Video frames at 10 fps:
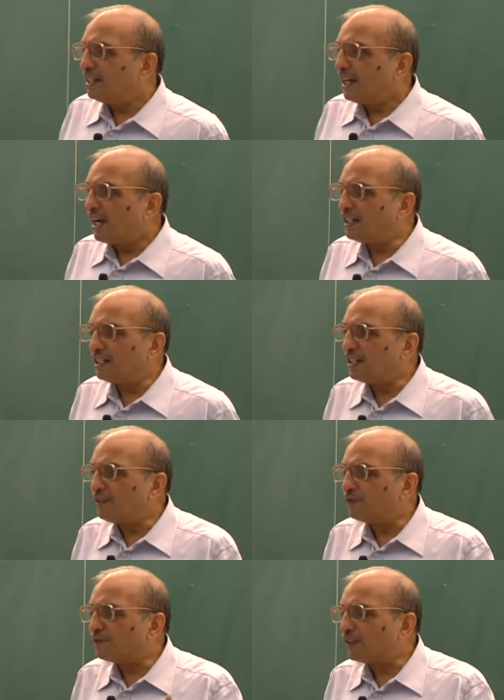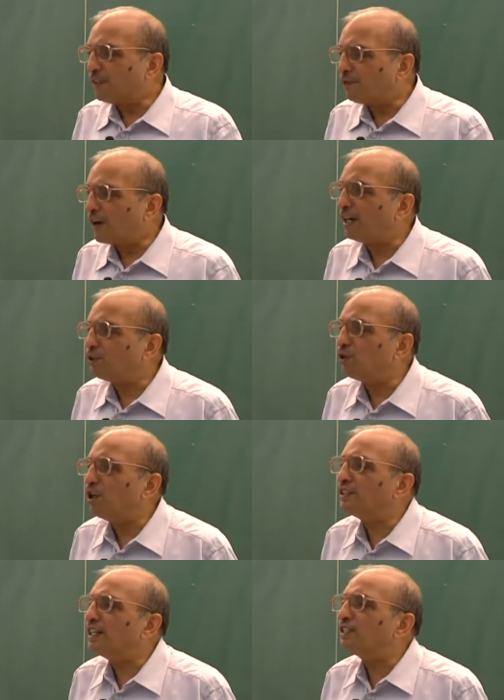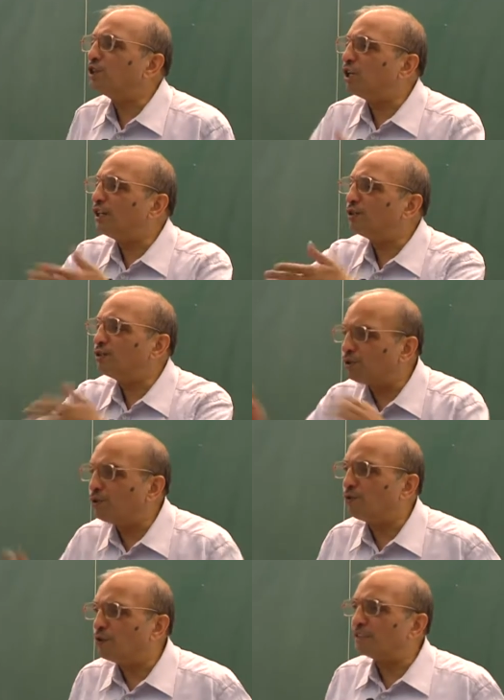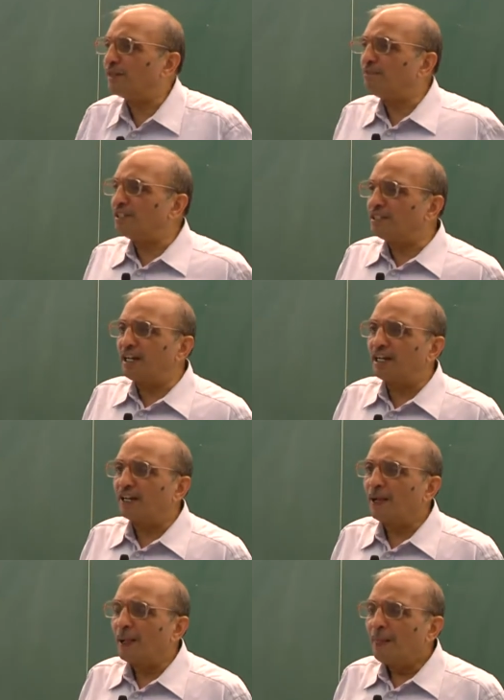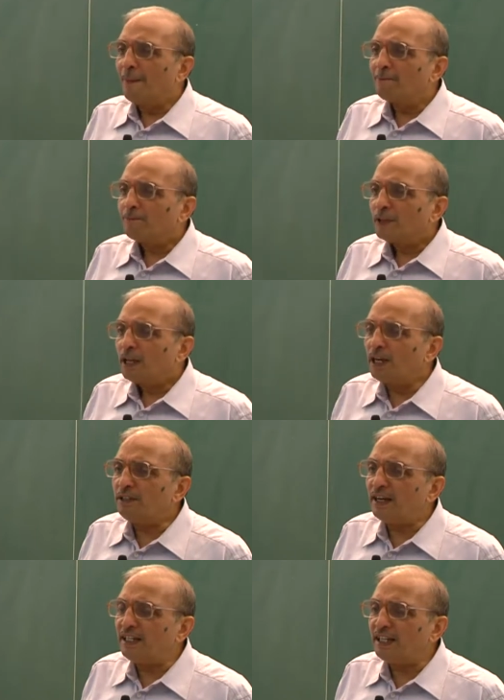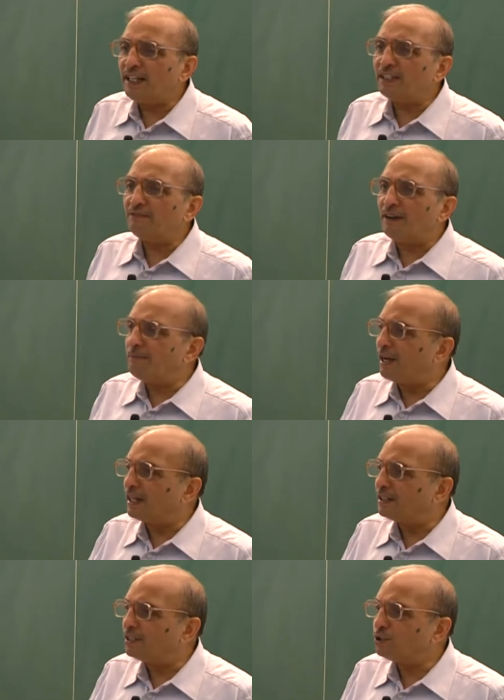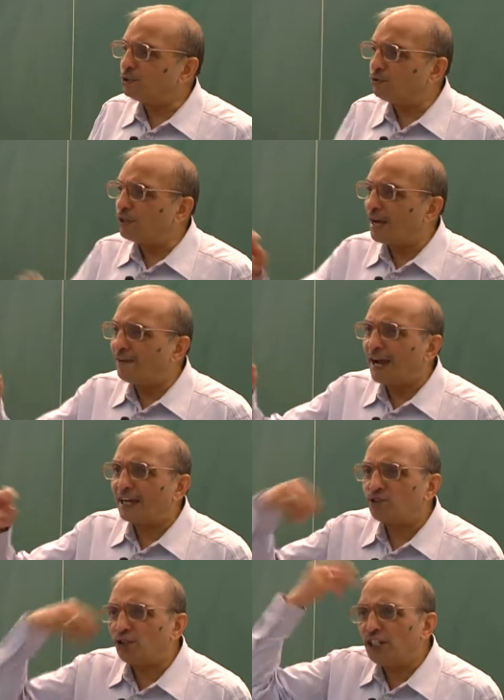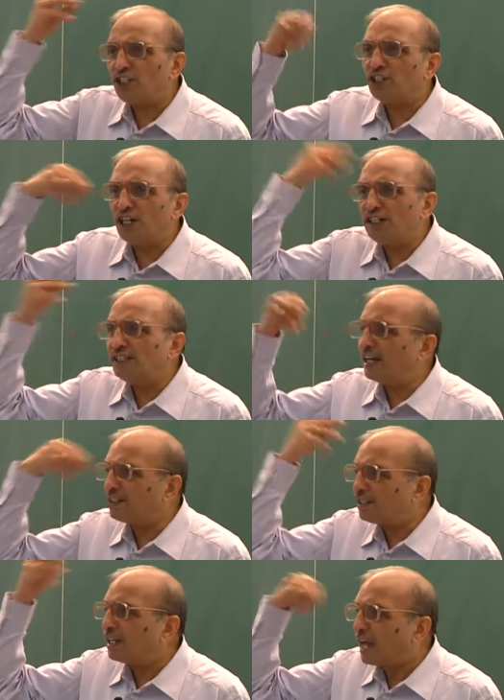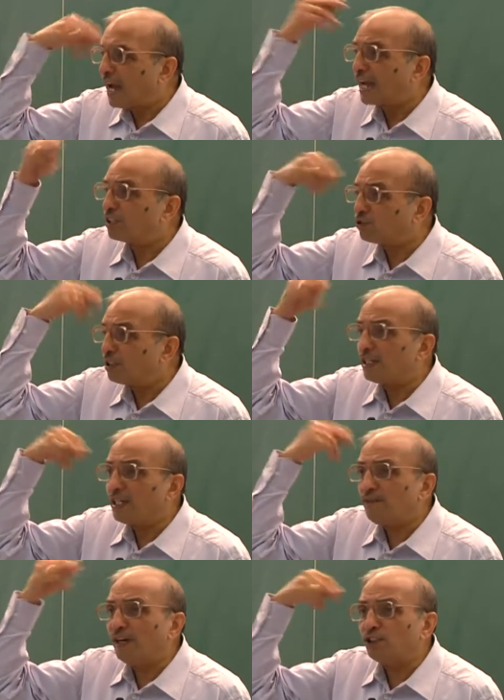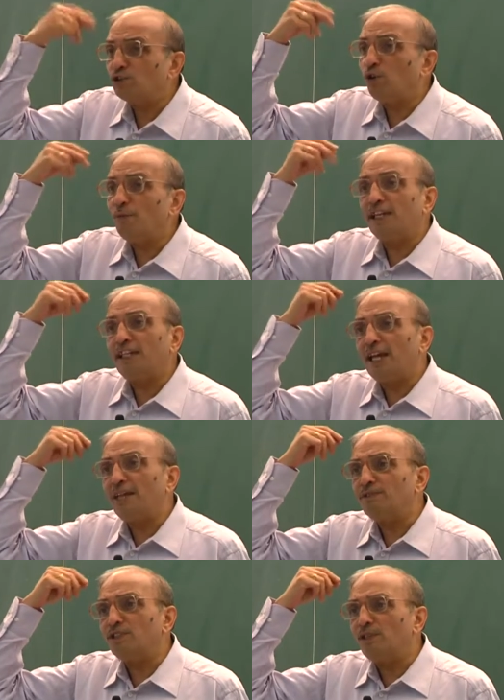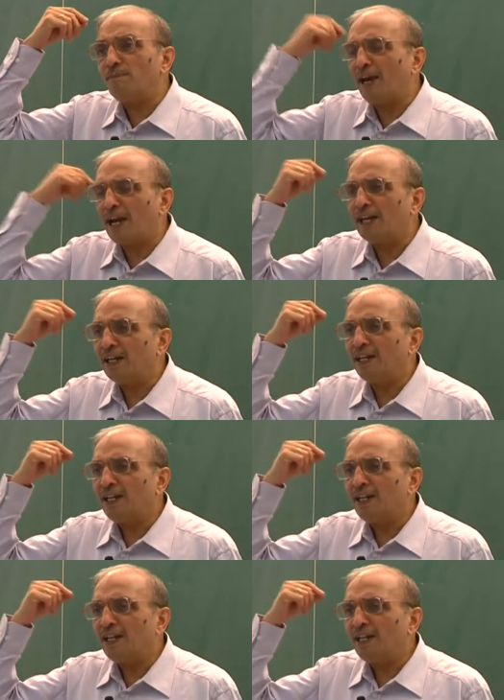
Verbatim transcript: and if, if I do not say sorry to you for some mistake, in 20 days, one month, you would have actually churned that actual event so many times in your mind